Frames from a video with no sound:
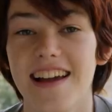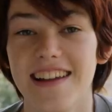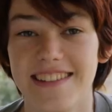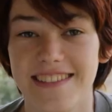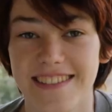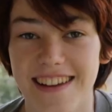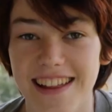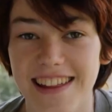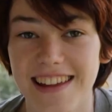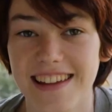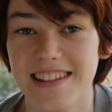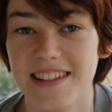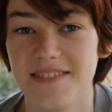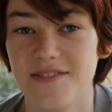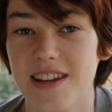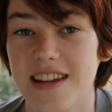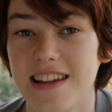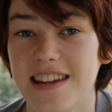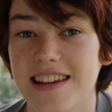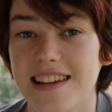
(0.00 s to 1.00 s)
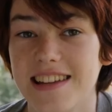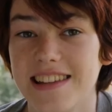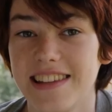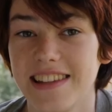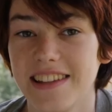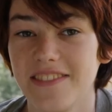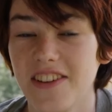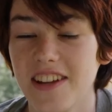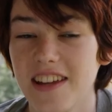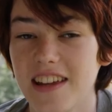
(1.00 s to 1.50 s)
Australia to me
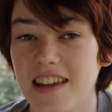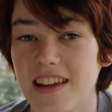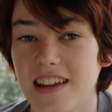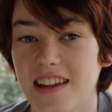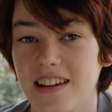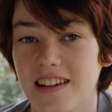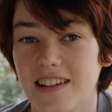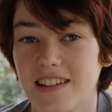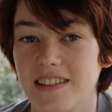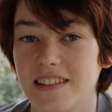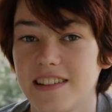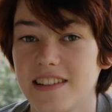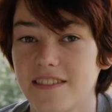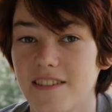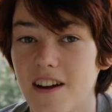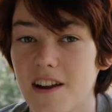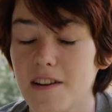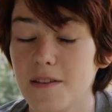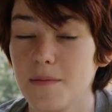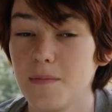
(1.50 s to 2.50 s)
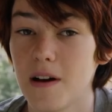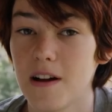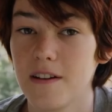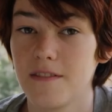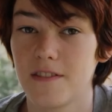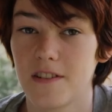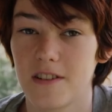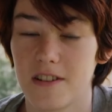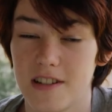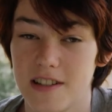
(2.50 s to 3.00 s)
is living here, surrounded by
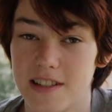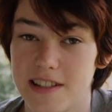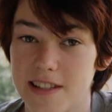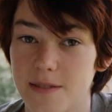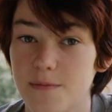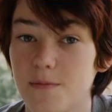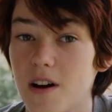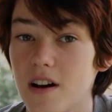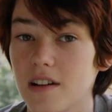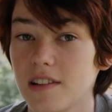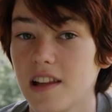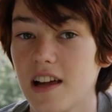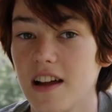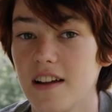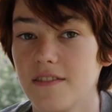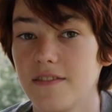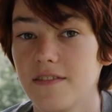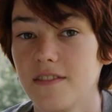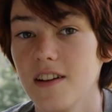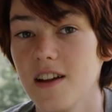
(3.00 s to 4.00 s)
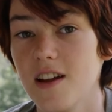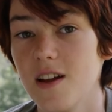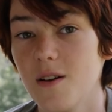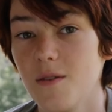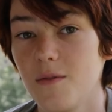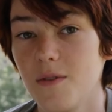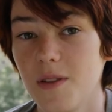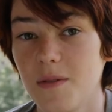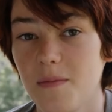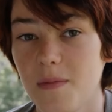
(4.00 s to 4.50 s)
forests and wildlife,
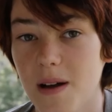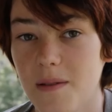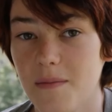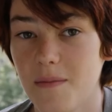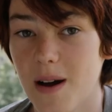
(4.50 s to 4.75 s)
with my